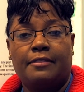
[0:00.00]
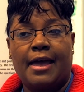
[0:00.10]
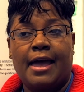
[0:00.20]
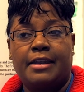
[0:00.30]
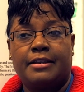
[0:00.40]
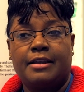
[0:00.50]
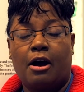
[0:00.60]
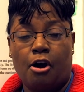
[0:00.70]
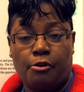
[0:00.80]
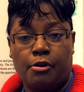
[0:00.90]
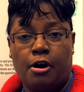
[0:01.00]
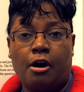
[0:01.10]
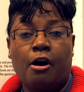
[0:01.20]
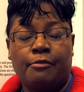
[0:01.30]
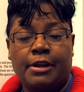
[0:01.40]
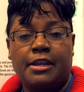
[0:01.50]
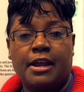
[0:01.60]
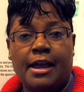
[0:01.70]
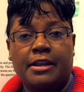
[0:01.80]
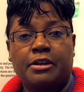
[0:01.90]
that are already
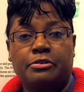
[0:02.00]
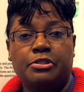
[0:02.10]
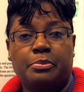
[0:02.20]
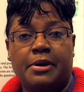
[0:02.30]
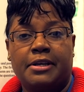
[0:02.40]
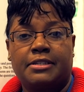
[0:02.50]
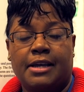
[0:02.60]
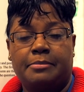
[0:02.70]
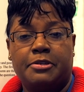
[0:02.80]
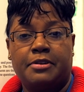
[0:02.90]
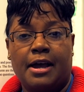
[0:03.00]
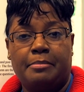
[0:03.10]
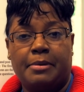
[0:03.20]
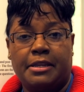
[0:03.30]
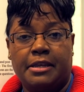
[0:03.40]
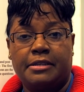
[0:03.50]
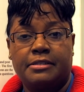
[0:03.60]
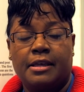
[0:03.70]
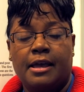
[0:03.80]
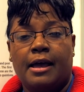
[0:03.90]
diagnosed with type 2 diabetes.